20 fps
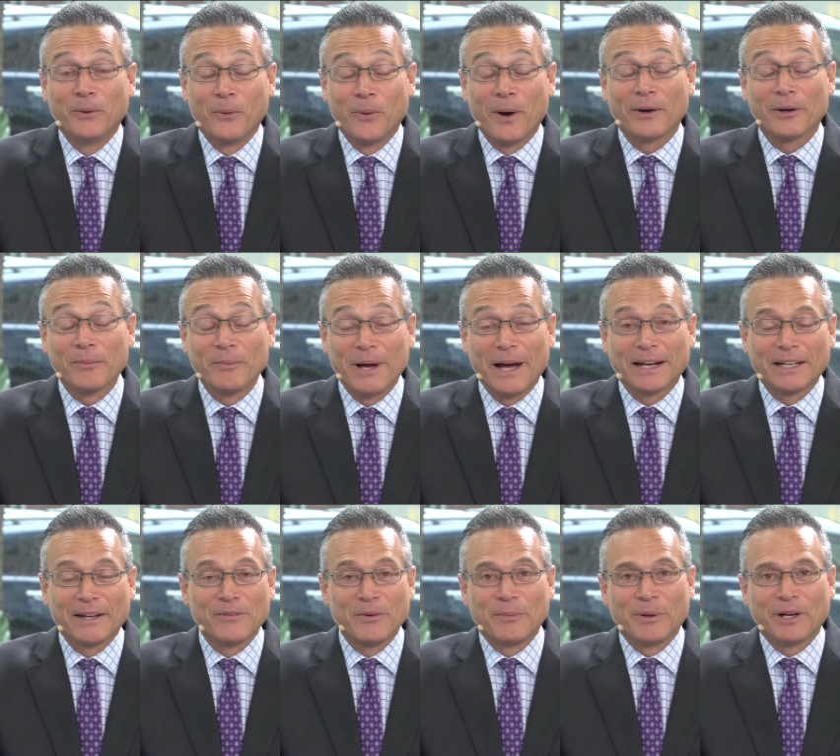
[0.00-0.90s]
Welcome
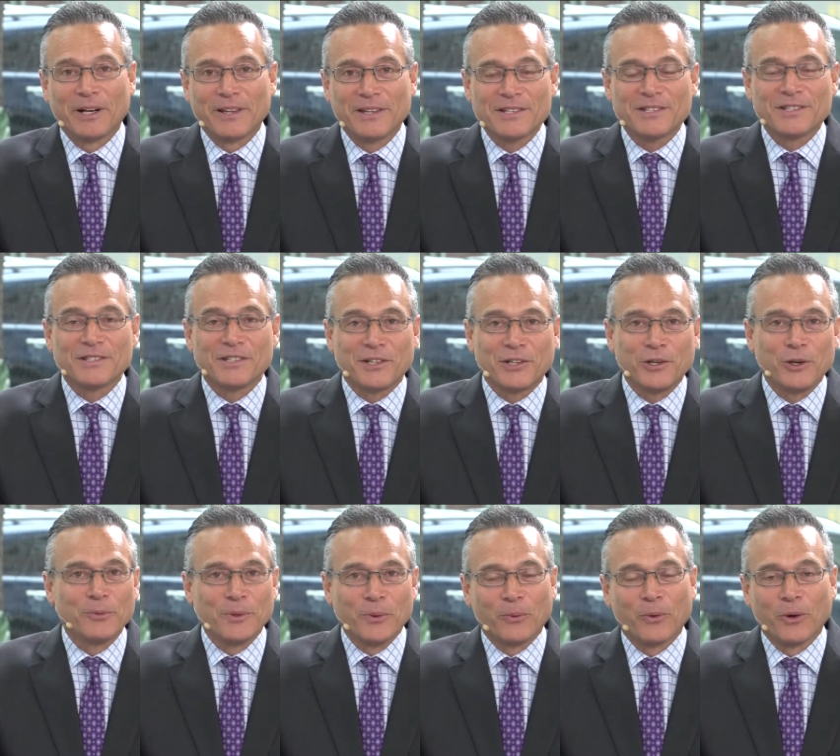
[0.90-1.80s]
back, everybody. This is
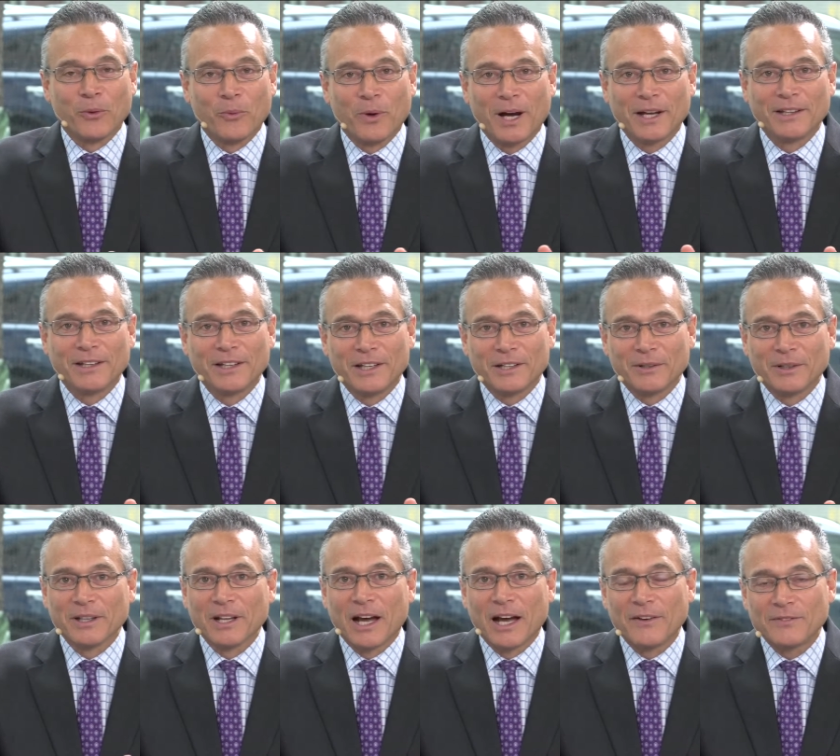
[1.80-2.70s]
theCUBE, the worldwide
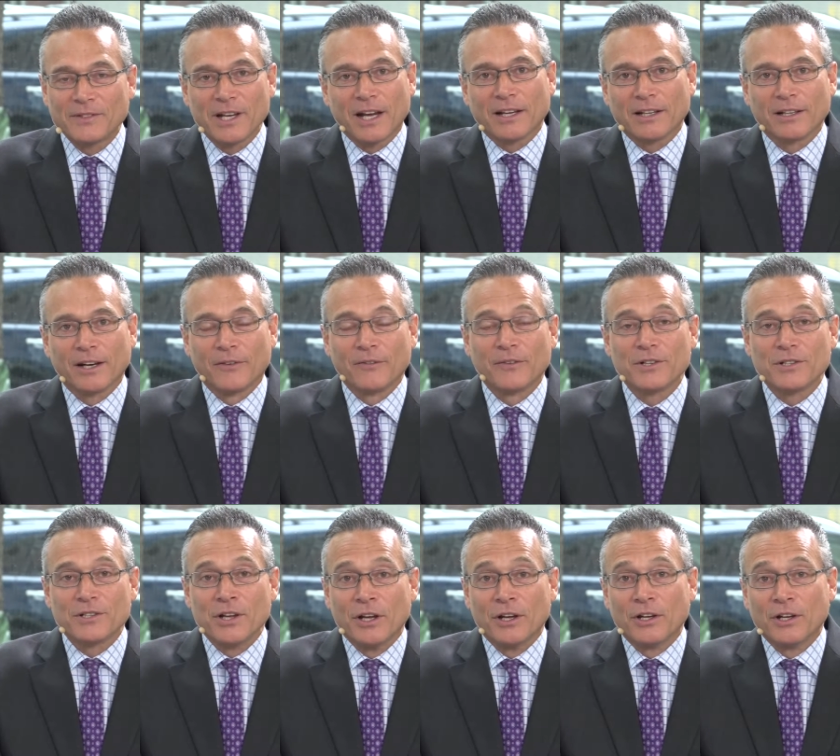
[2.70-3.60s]
leader in live tech
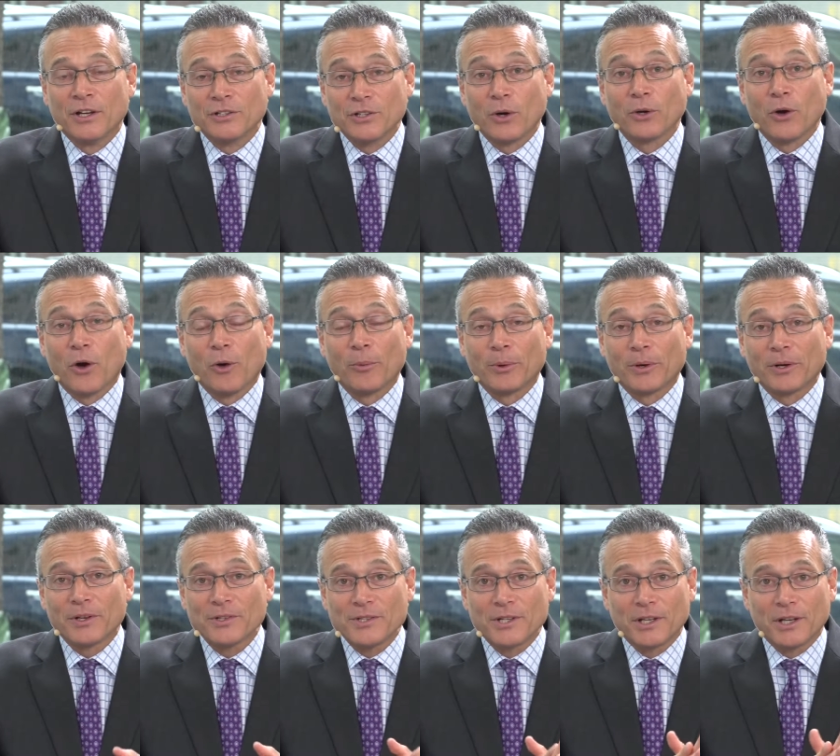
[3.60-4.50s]
coverage Joe
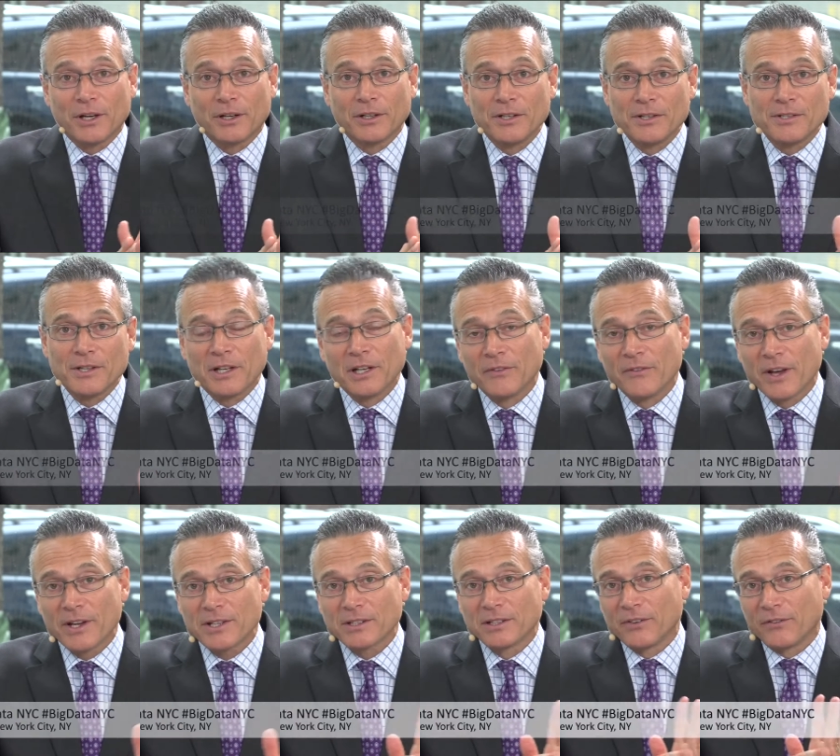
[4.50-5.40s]
Goldberg is here. He's
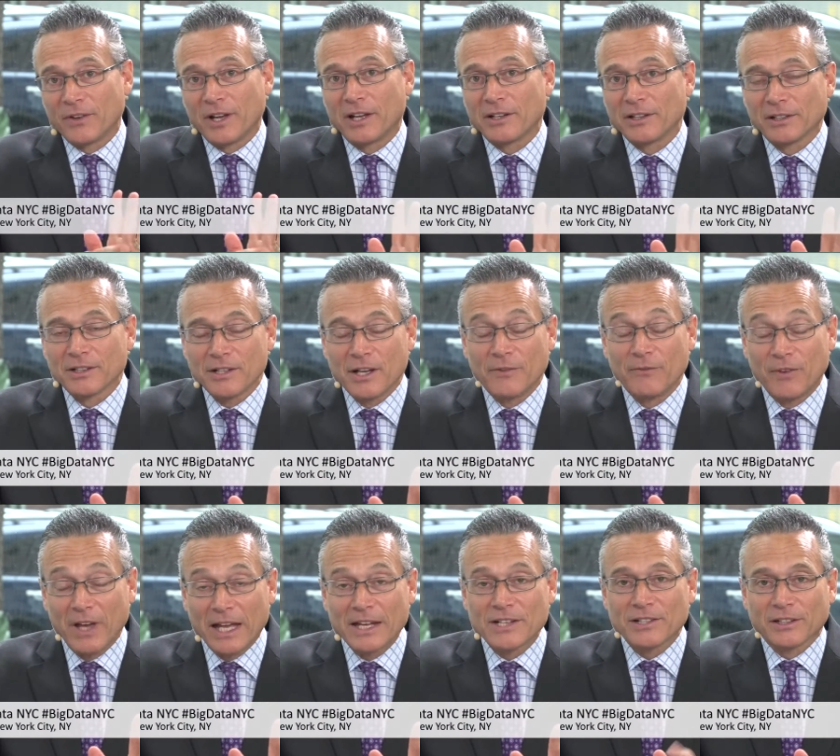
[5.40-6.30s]
innovation
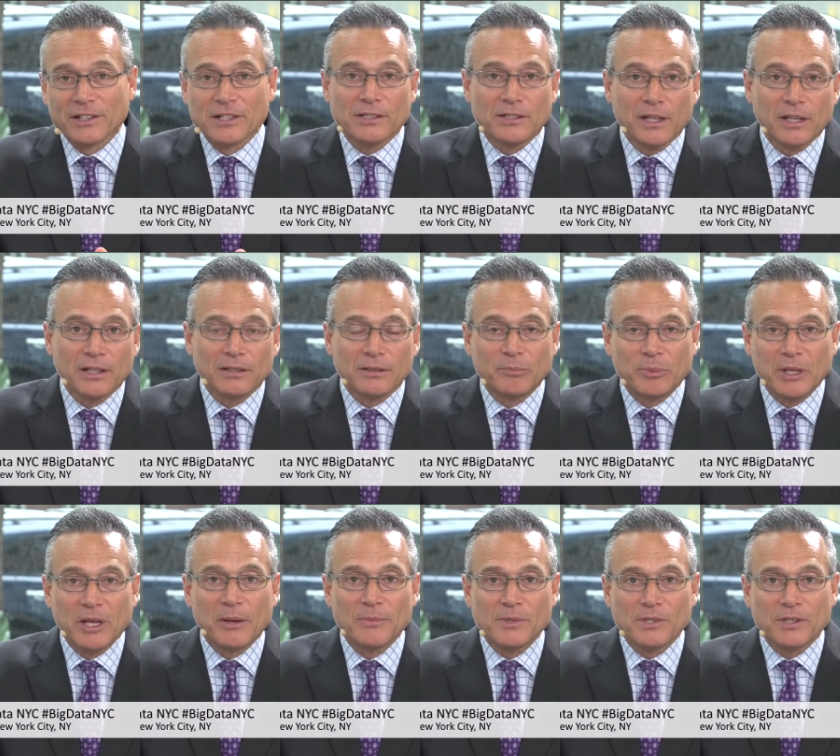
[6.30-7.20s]
evangelist at
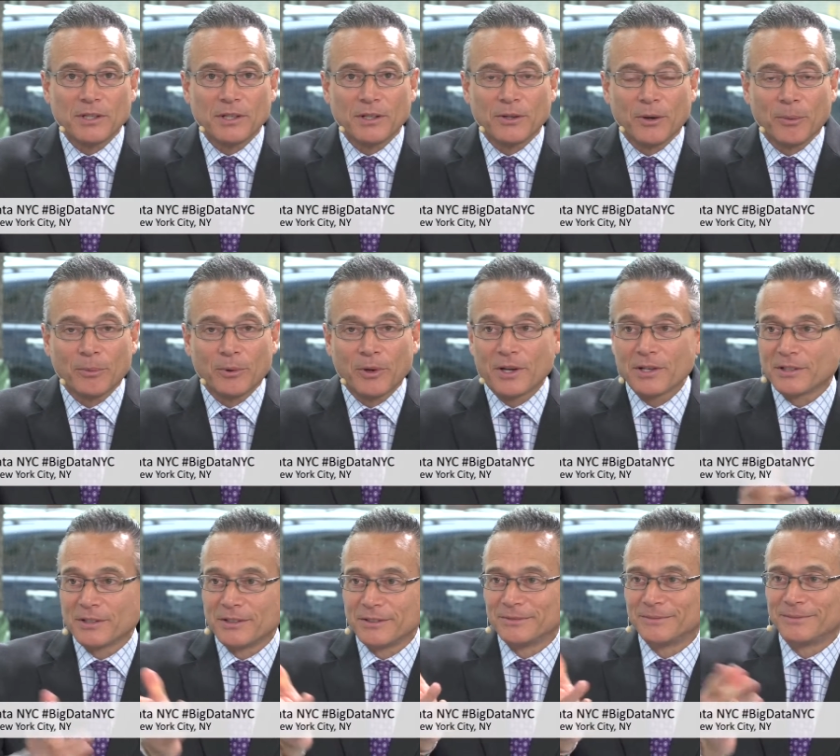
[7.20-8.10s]
BMC
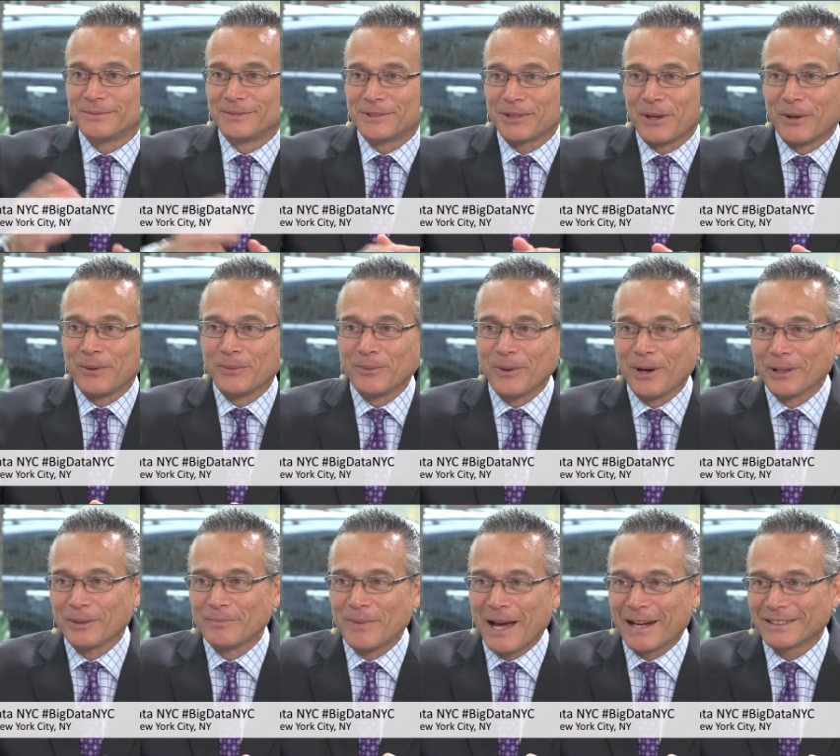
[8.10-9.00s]
Corporation. Joe,
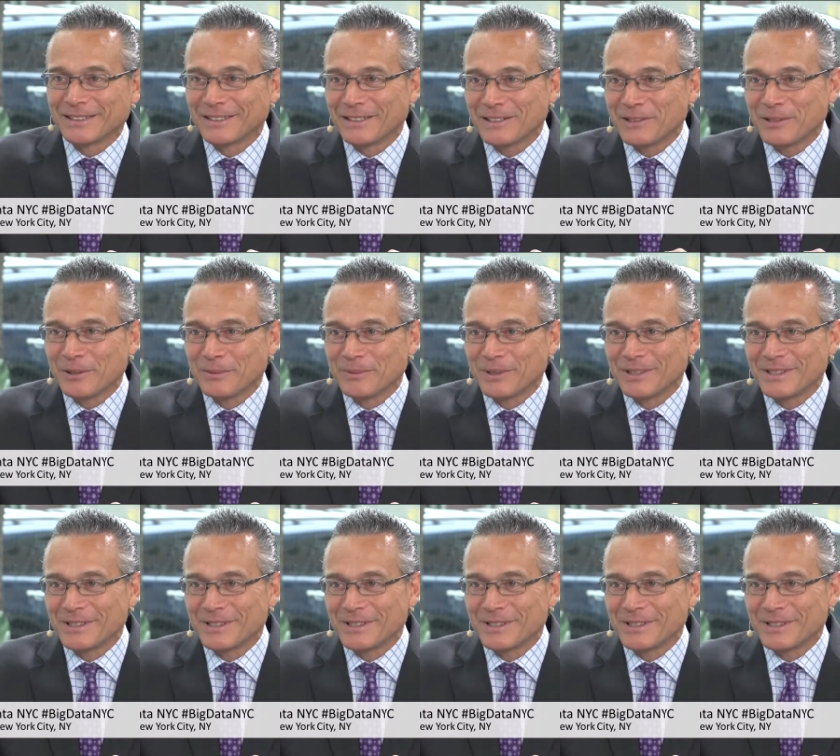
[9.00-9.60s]
welcome back to theCUBE.